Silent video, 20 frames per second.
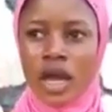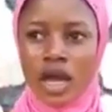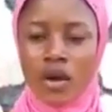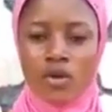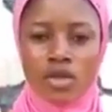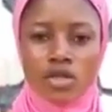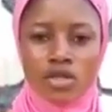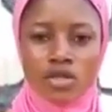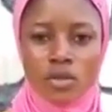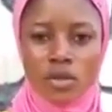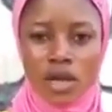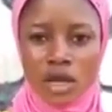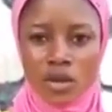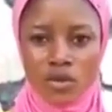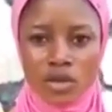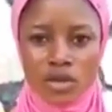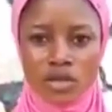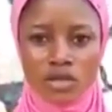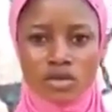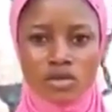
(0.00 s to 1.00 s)
I was on my
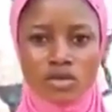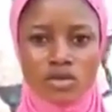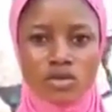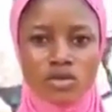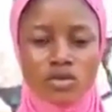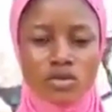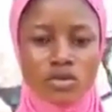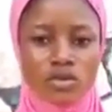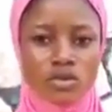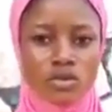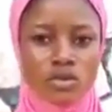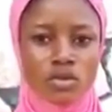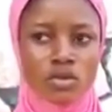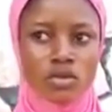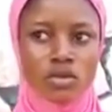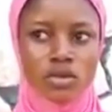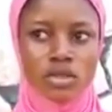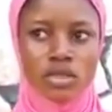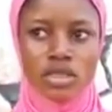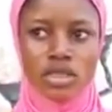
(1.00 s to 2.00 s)
way to
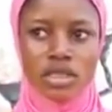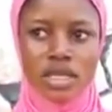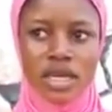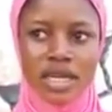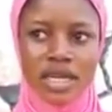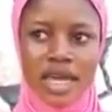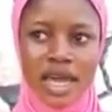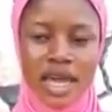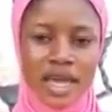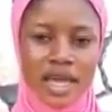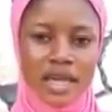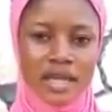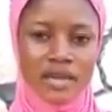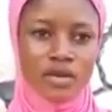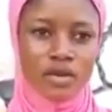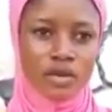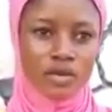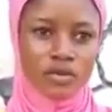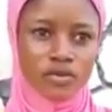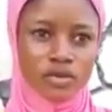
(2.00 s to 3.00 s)
the
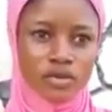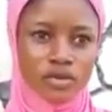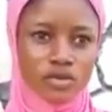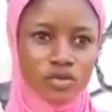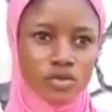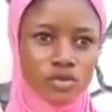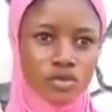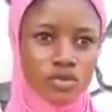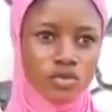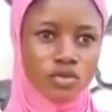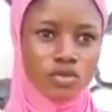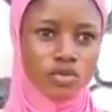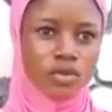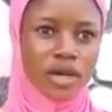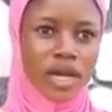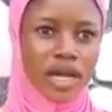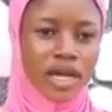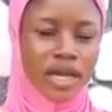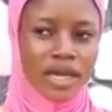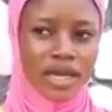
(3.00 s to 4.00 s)
NIN office to do
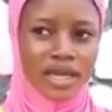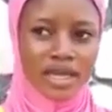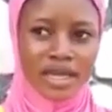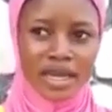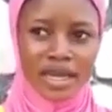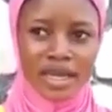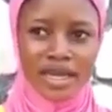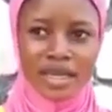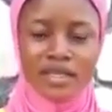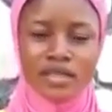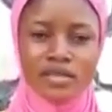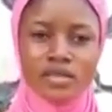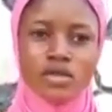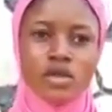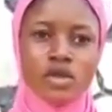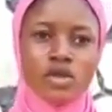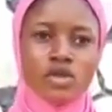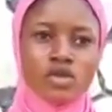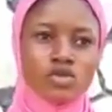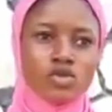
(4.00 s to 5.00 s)
my NIN.
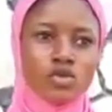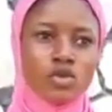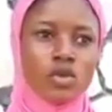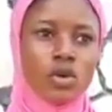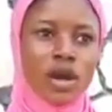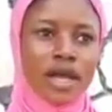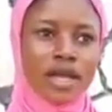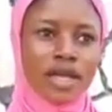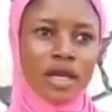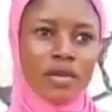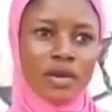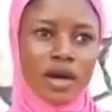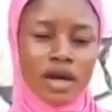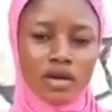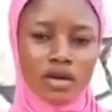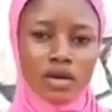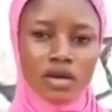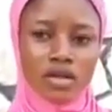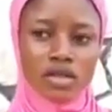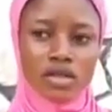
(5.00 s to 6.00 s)
So I came
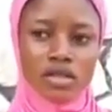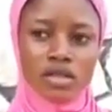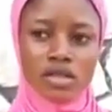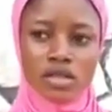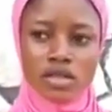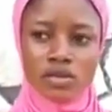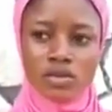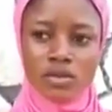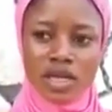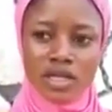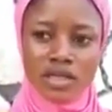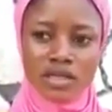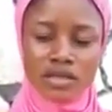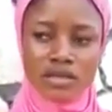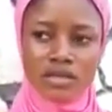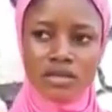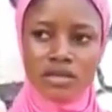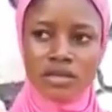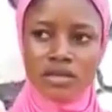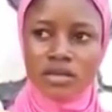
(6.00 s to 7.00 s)
across this man
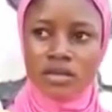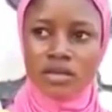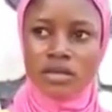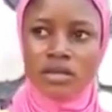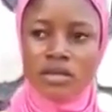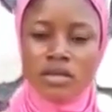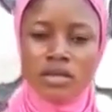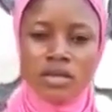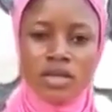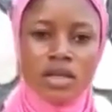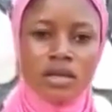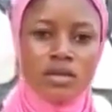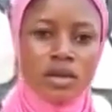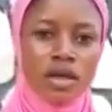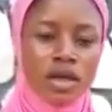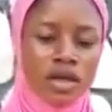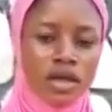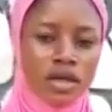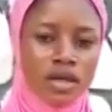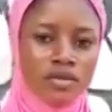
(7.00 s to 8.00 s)
named
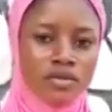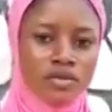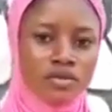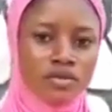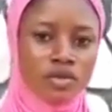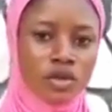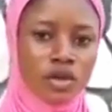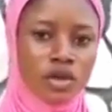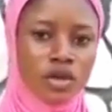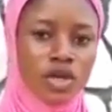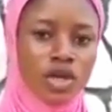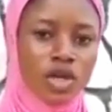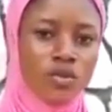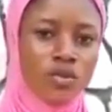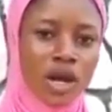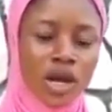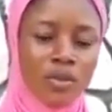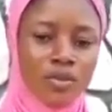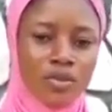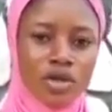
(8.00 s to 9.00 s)

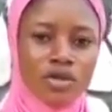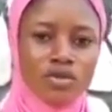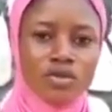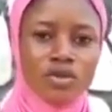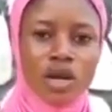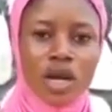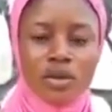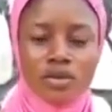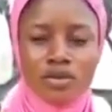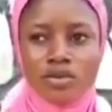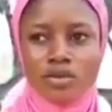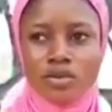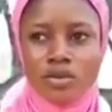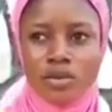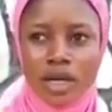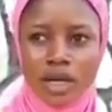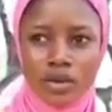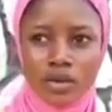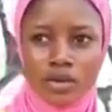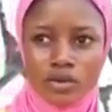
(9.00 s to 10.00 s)
Honourable
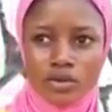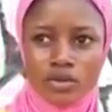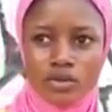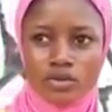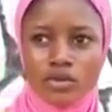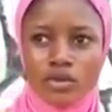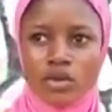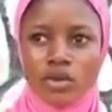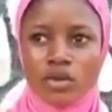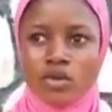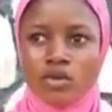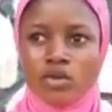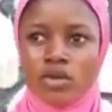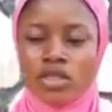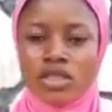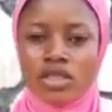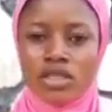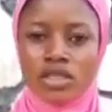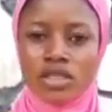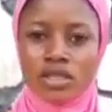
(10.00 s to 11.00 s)
Abudu-Balogun,
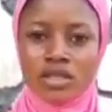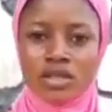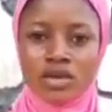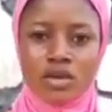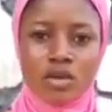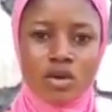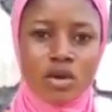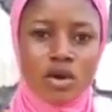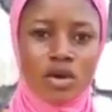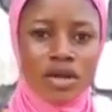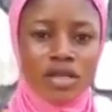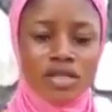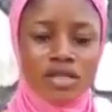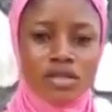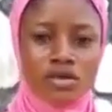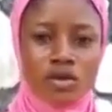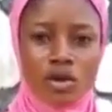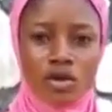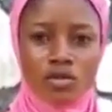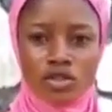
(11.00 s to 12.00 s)
which is the
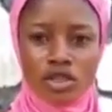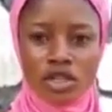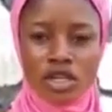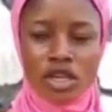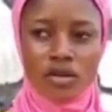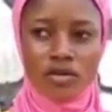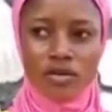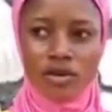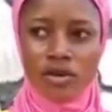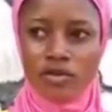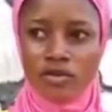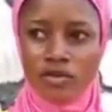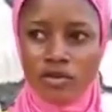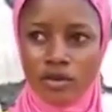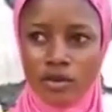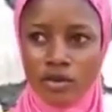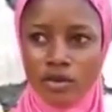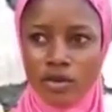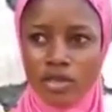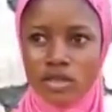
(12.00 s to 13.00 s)
current commissioner for
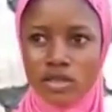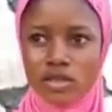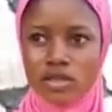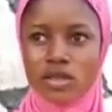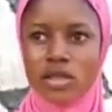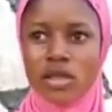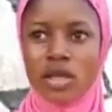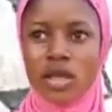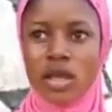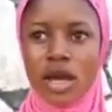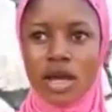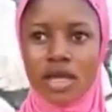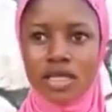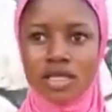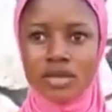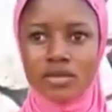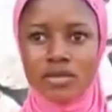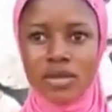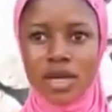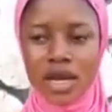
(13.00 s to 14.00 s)
environment
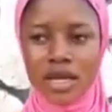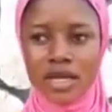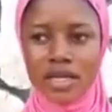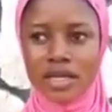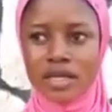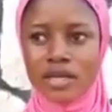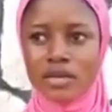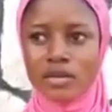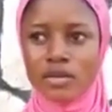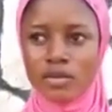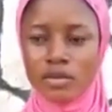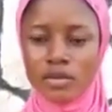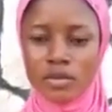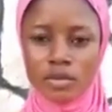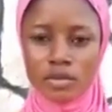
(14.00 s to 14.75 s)
at Ibiade